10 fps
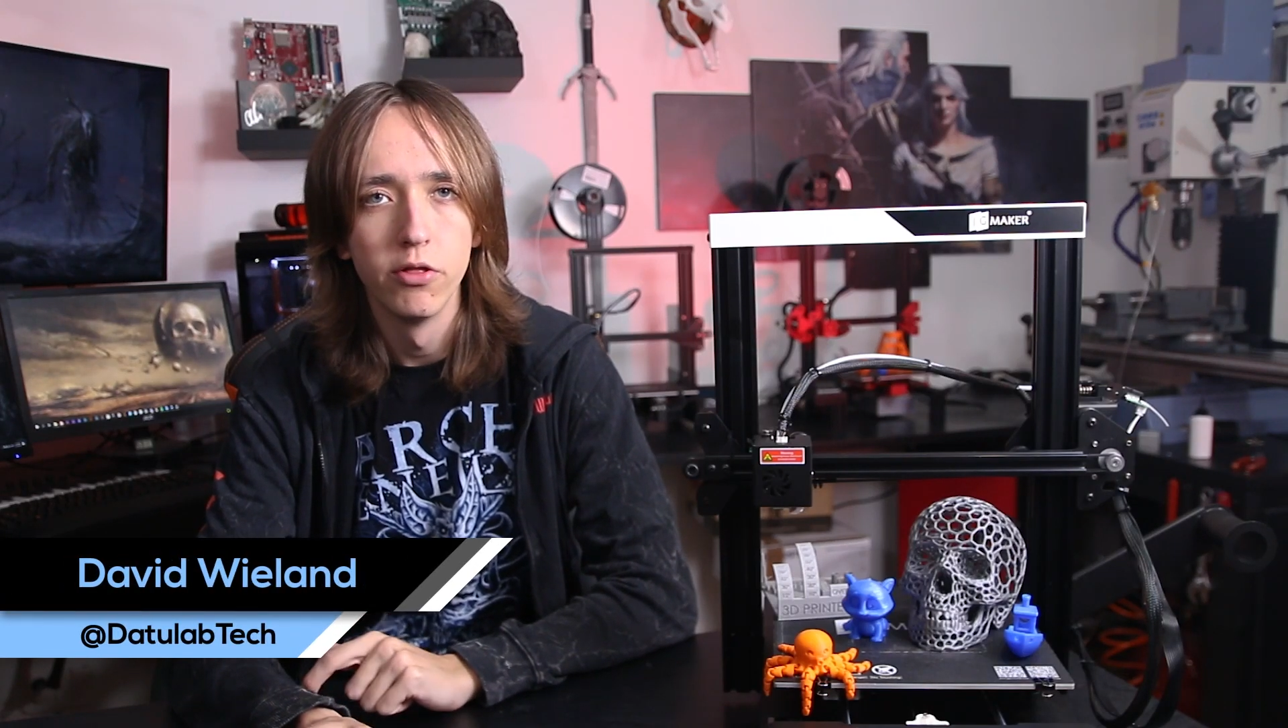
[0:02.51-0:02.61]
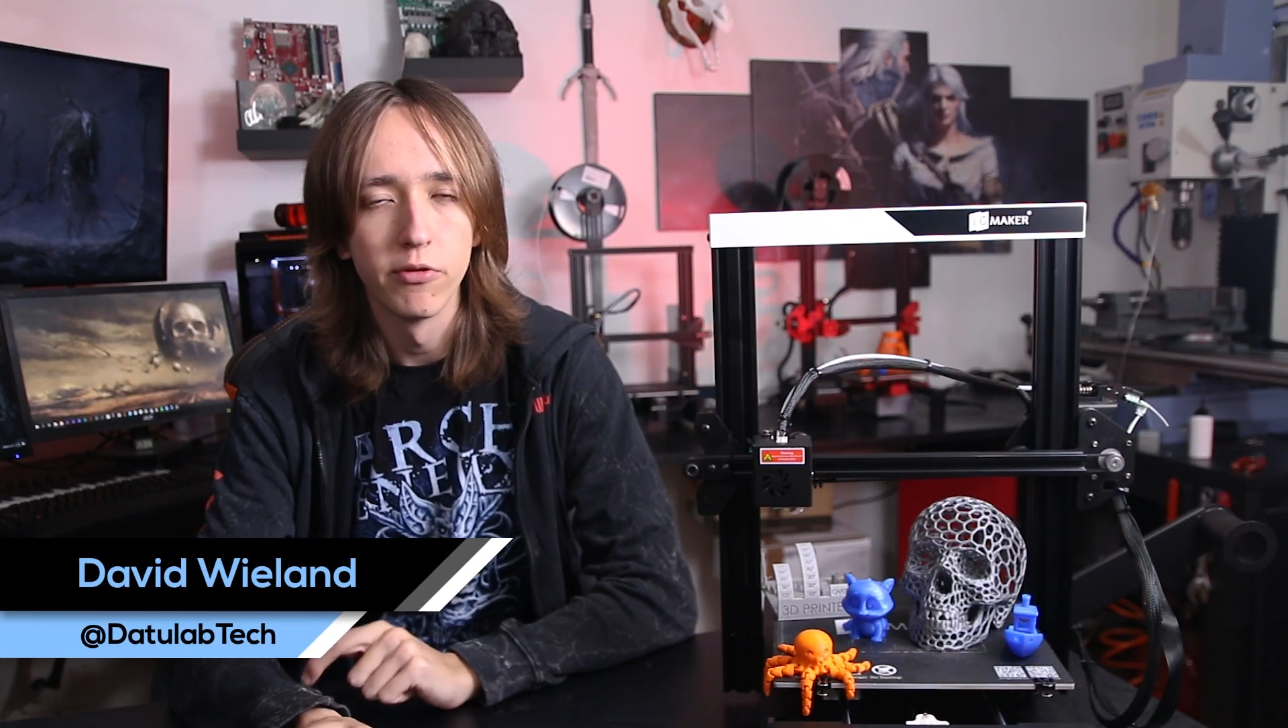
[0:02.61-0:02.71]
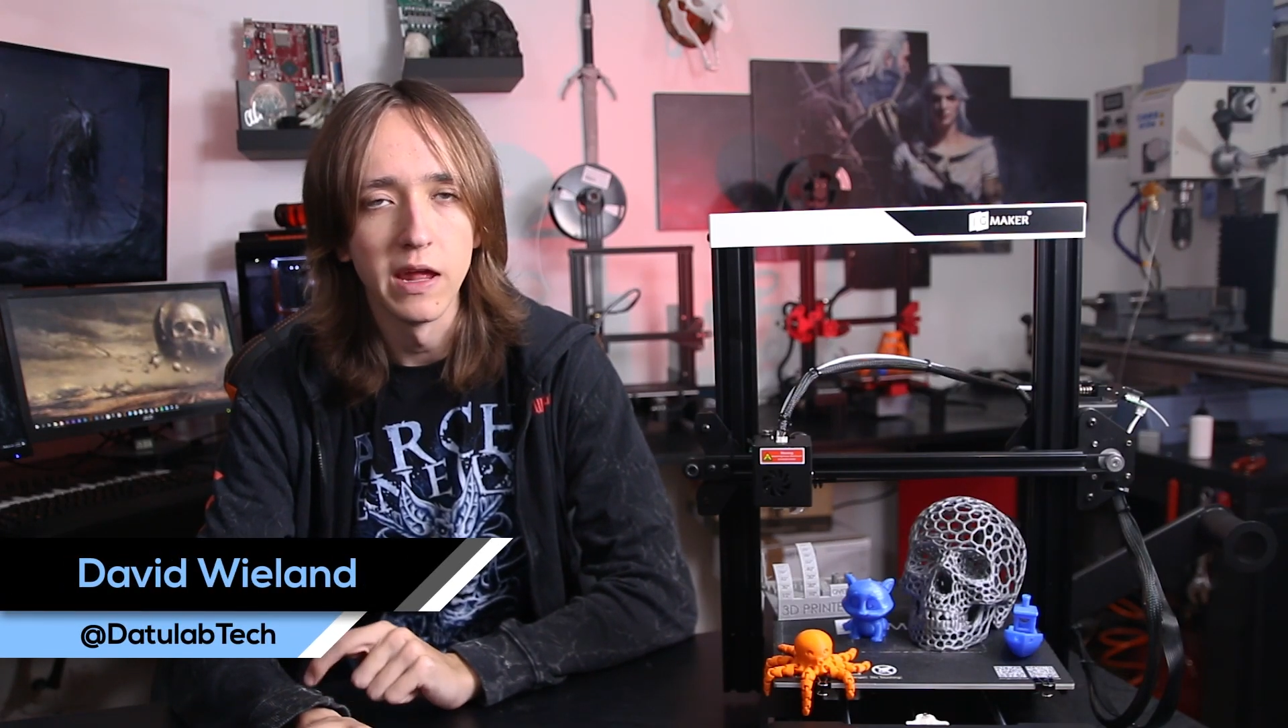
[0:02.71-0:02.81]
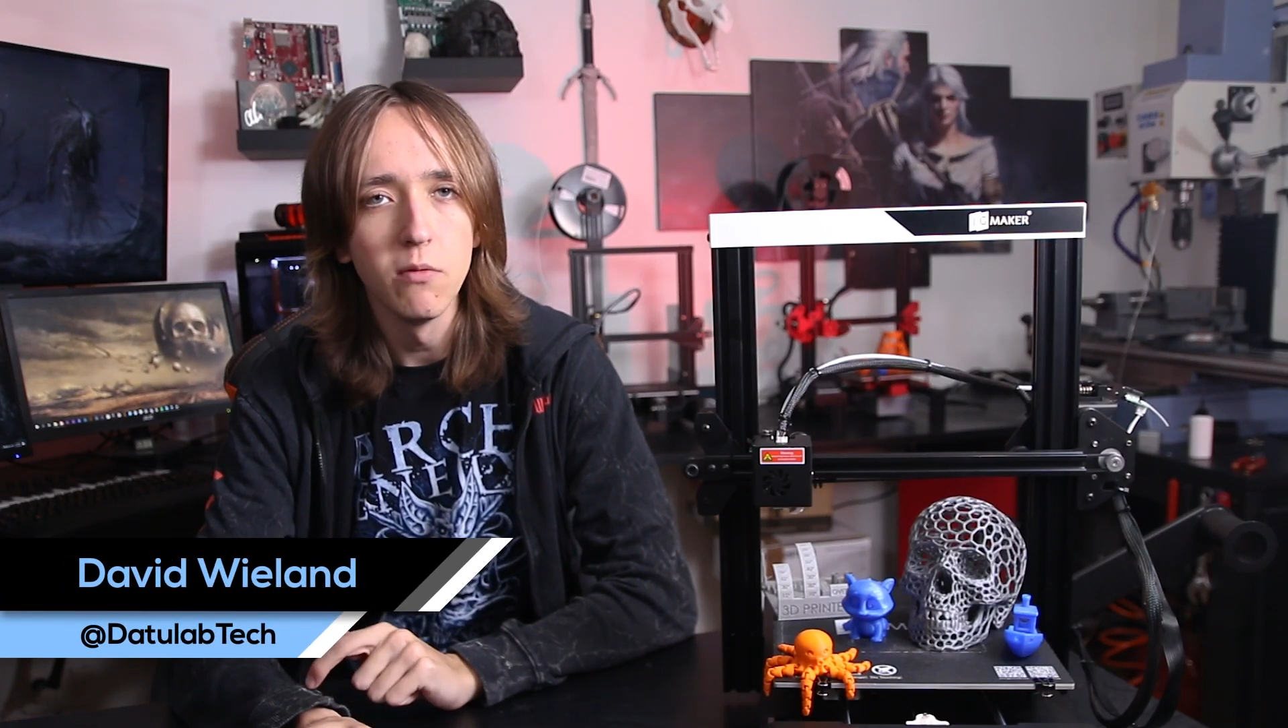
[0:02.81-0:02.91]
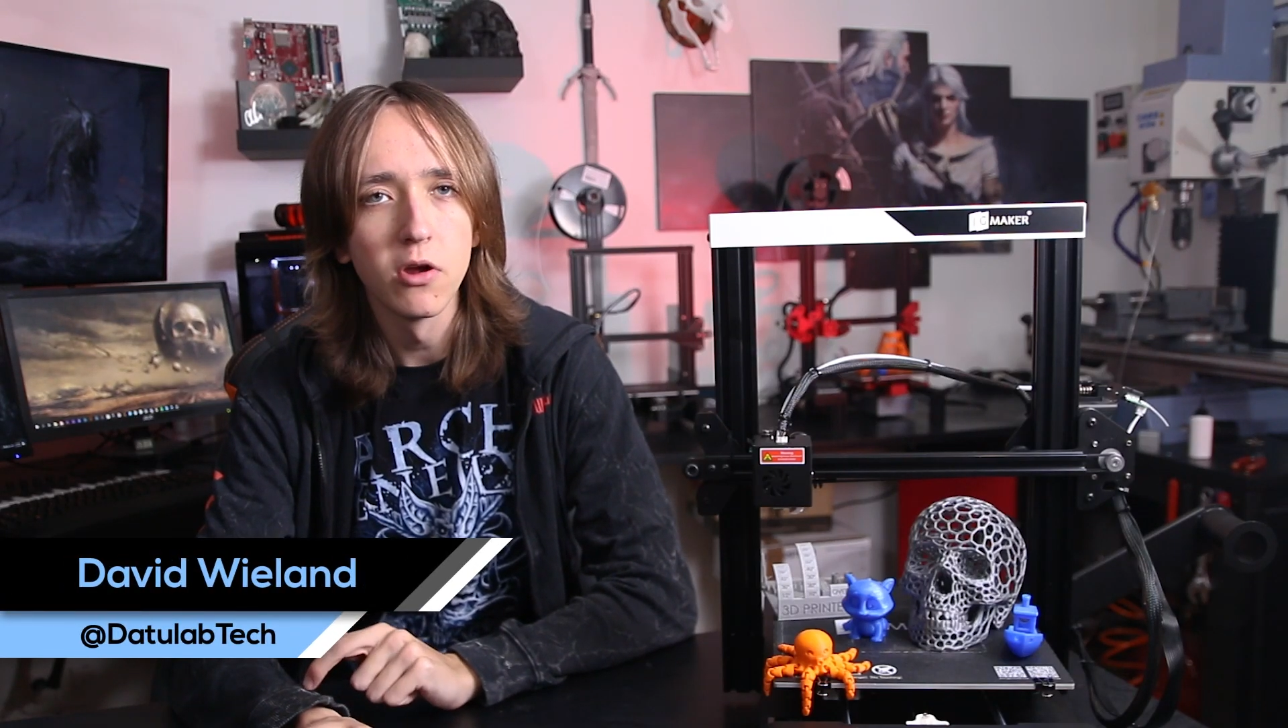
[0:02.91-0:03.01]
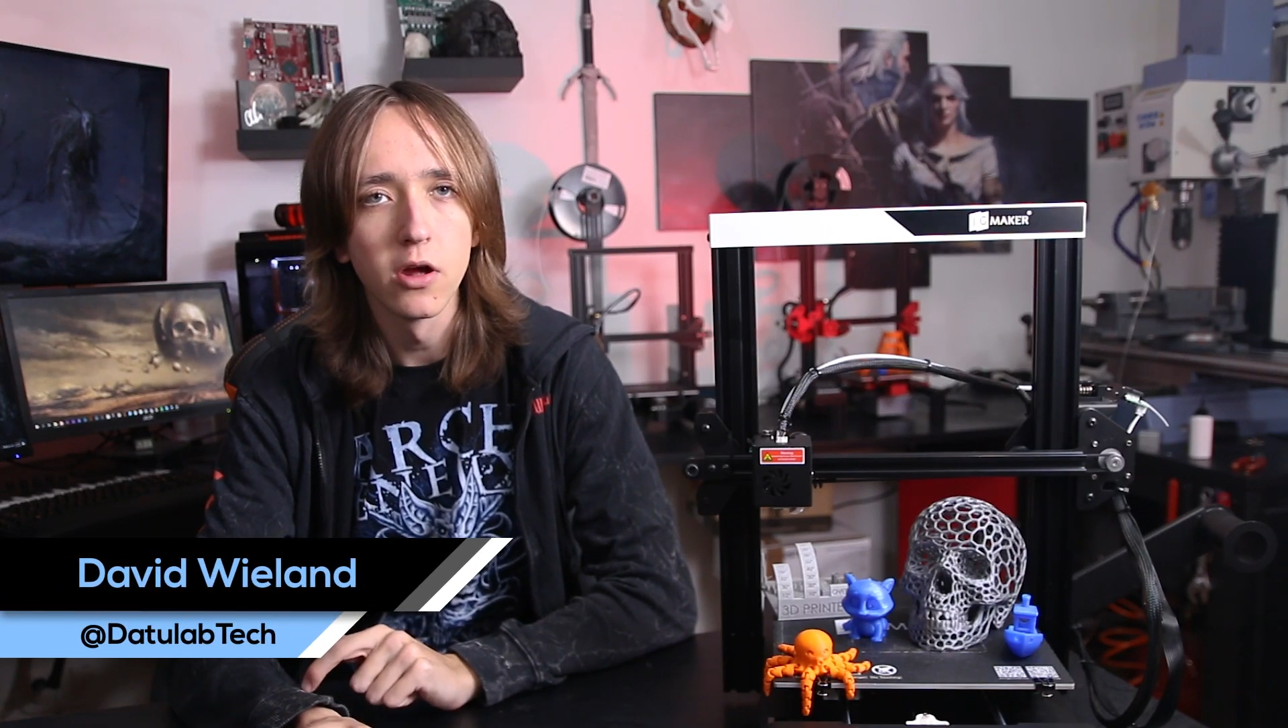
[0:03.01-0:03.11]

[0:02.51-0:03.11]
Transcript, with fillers: Today we're